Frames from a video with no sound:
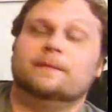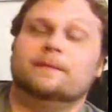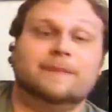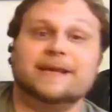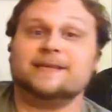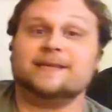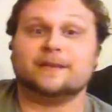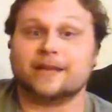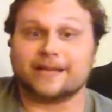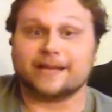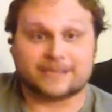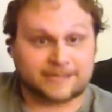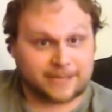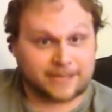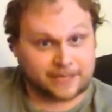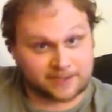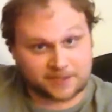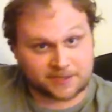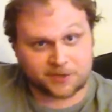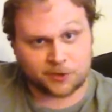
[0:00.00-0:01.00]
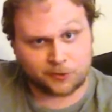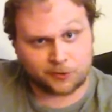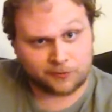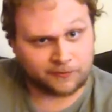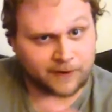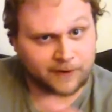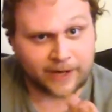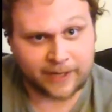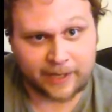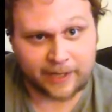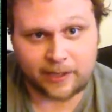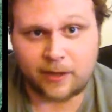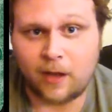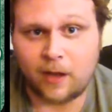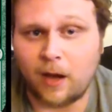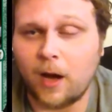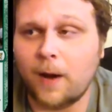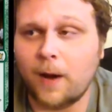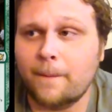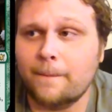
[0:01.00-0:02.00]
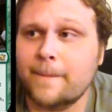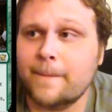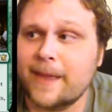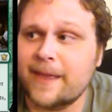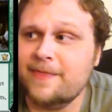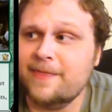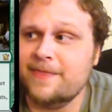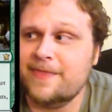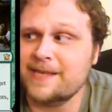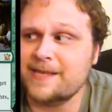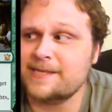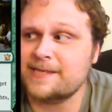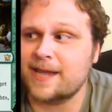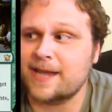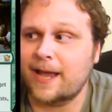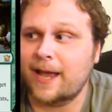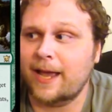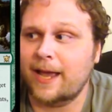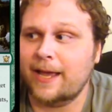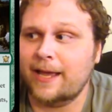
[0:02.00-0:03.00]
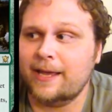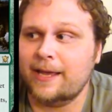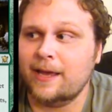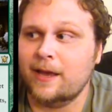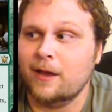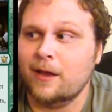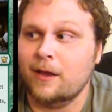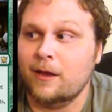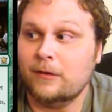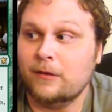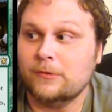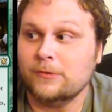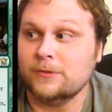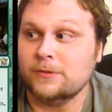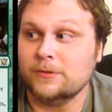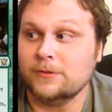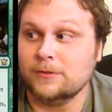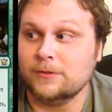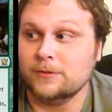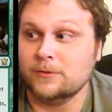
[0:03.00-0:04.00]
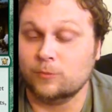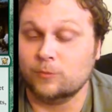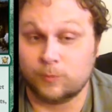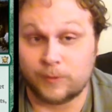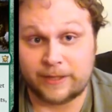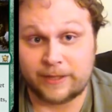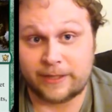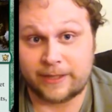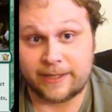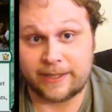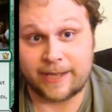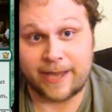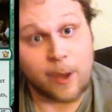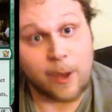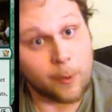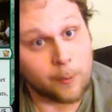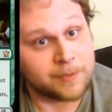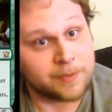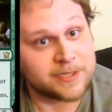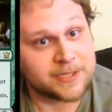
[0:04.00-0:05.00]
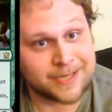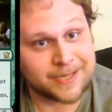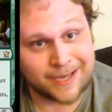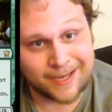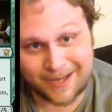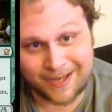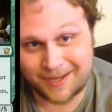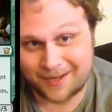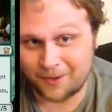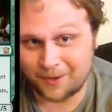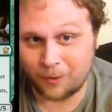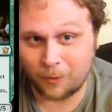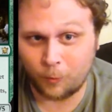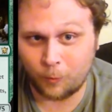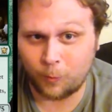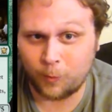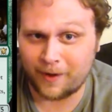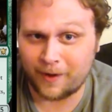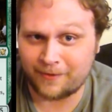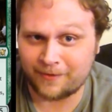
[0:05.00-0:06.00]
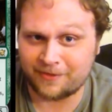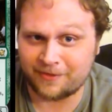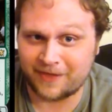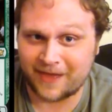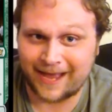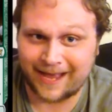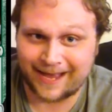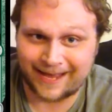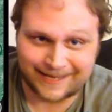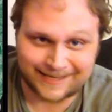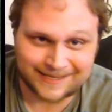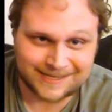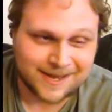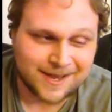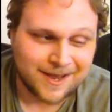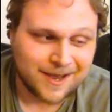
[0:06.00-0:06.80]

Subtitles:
It makes a lot of sense, too, fighting. And this guy really helps with that.